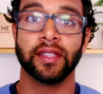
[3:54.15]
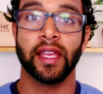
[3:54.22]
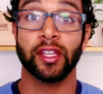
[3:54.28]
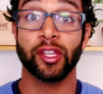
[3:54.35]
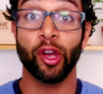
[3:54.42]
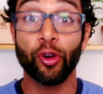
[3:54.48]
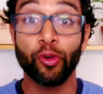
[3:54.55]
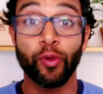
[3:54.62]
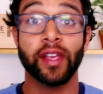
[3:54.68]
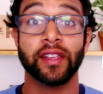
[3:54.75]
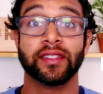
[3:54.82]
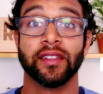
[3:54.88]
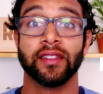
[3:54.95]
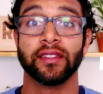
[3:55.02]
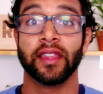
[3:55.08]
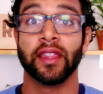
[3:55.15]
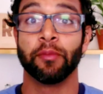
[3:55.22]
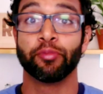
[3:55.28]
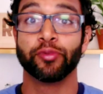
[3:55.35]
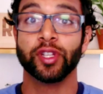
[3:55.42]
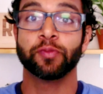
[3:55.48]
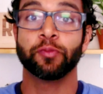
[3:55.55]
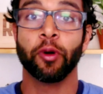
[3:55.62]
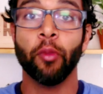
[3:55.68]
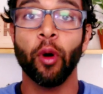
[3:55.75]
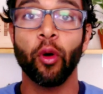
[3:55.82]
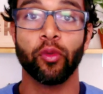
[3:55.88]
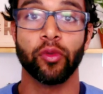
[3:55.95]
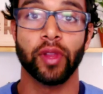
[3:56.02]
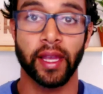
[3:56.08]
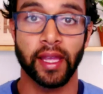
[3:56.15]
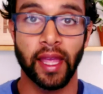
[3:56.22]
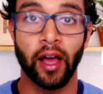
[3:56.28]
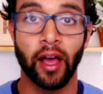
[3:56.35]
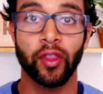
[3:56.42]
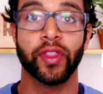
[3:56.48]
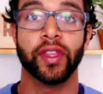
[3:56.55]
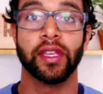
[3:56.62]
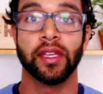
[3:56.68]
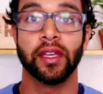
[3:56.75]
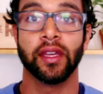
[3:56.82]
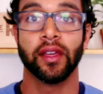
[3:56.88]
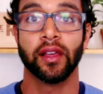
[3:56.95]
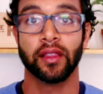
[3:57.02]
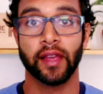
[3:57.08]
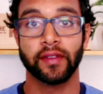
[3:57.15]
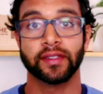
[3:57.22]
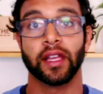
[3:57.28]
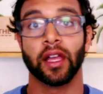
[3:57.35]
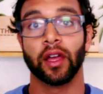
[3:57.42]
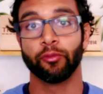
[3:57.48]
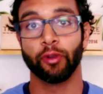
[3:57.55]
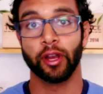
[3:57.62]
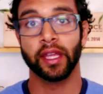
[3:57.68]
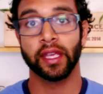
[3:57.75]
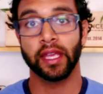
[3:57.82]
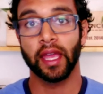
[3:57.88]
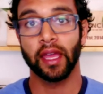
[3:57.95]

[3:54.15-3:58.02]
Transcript: and go to races, and just promote like healthy lifestyle and running.